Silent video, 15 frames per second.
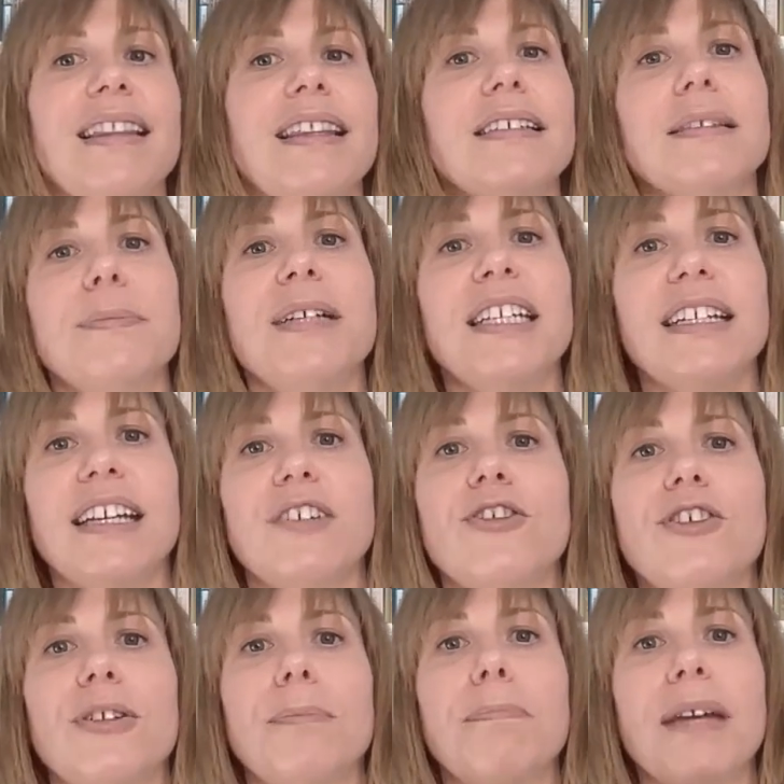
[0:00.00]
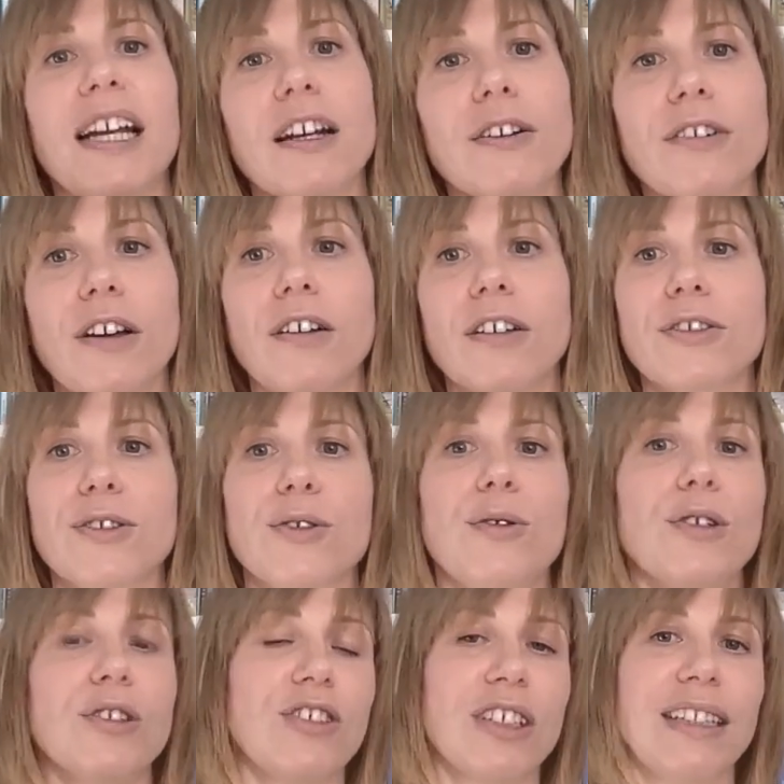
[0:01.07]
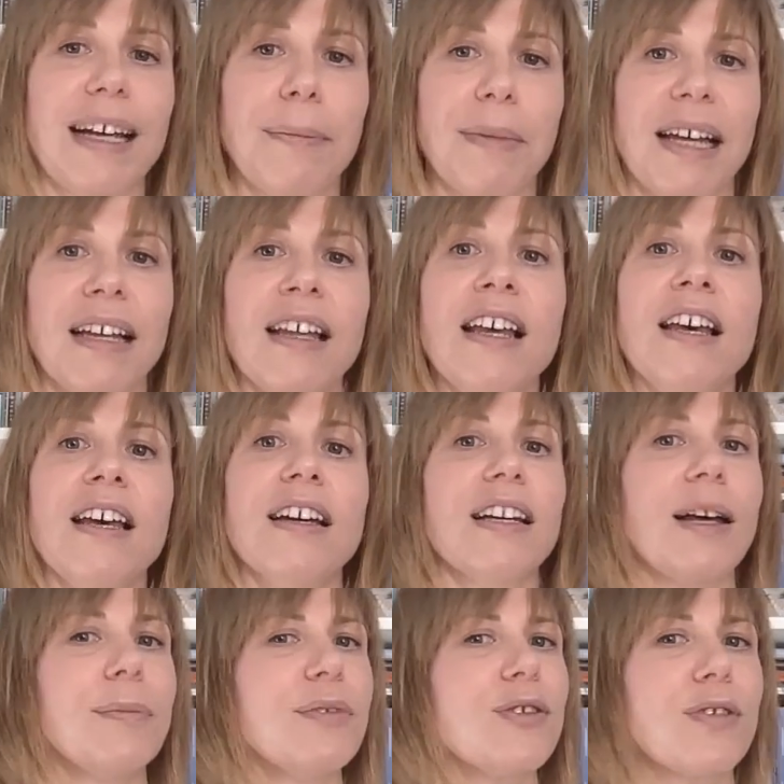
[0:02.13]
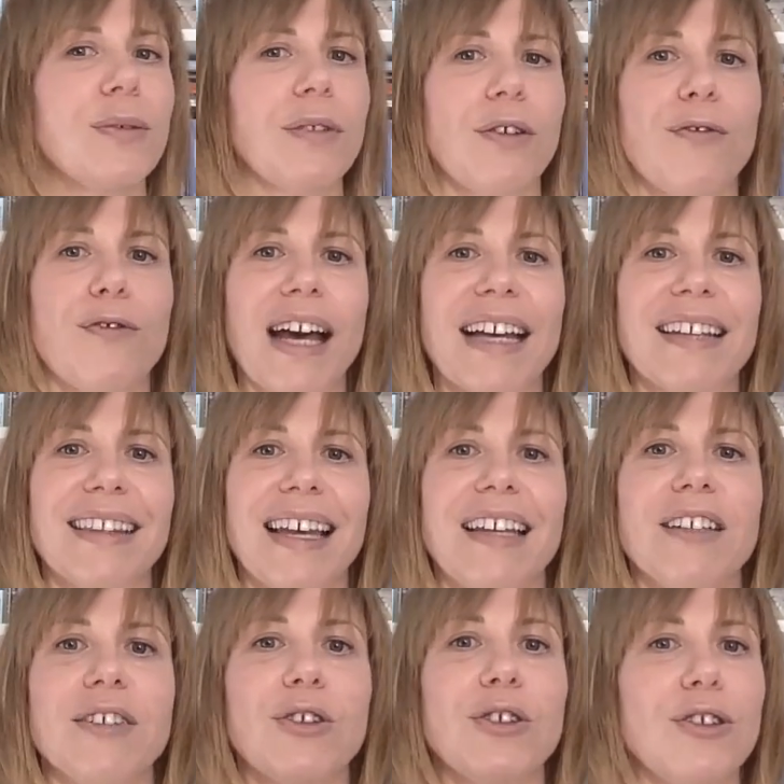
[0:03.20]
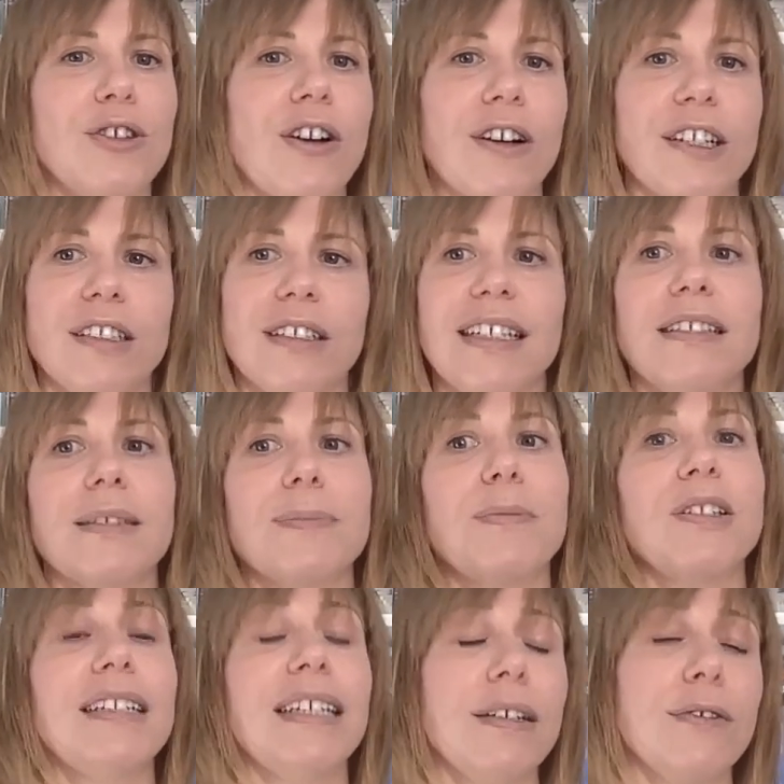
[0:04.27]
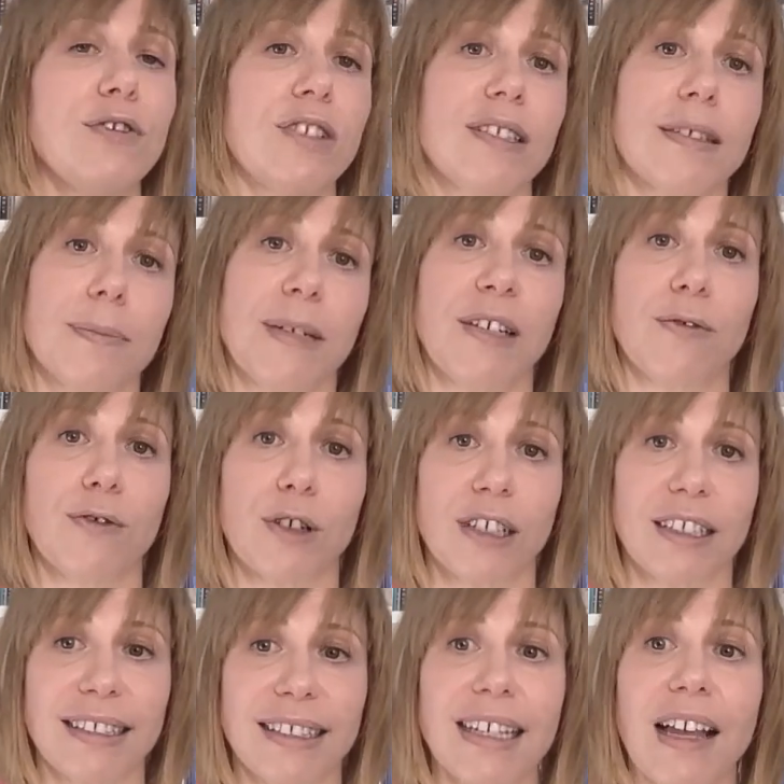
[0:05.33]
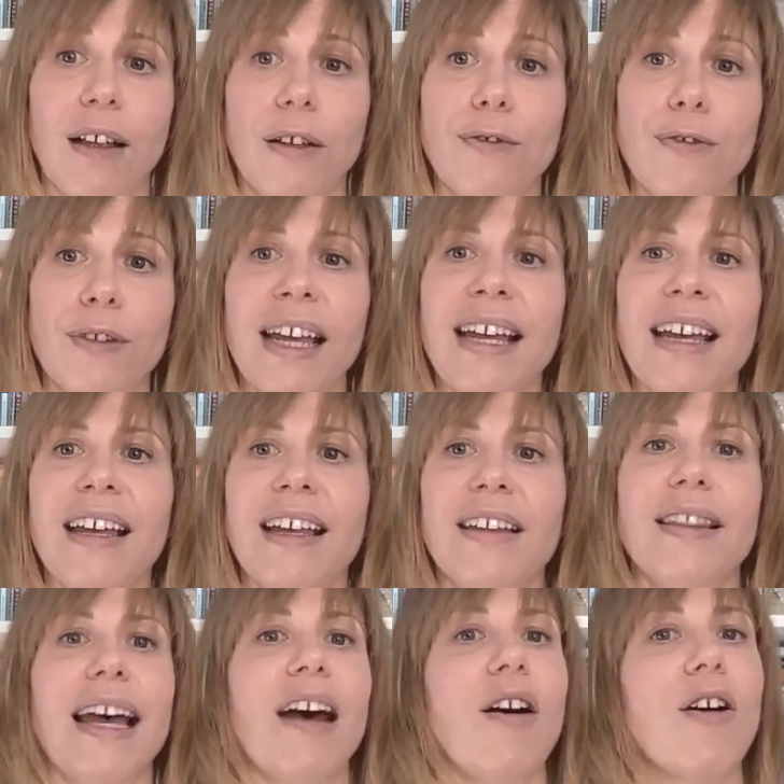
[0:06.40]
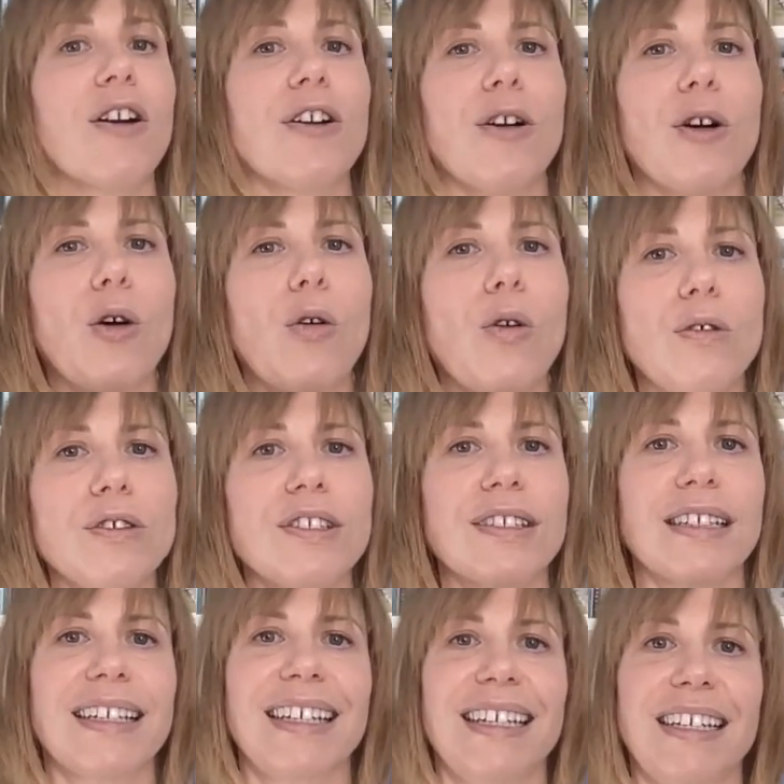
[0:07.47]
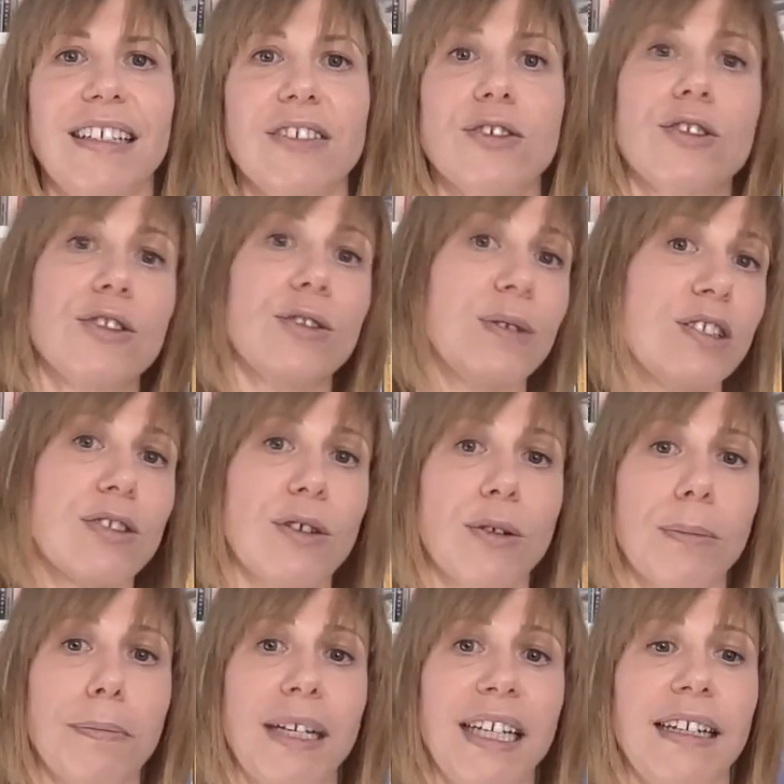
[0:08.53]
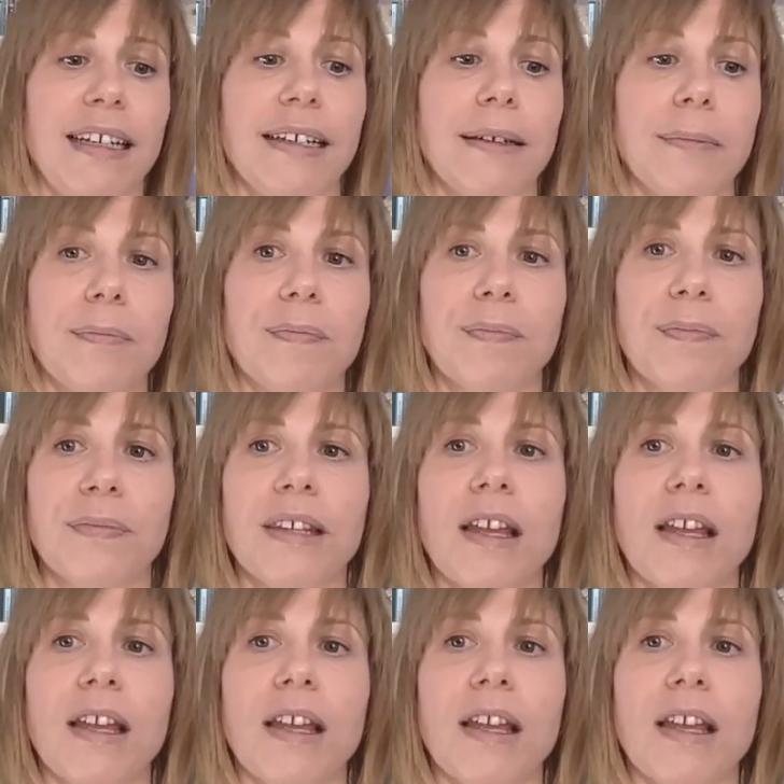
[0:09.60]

This mediation paradox or dilemma comes from the fact that good art is believed to speak for itself, that art holds the keys to its own meaning.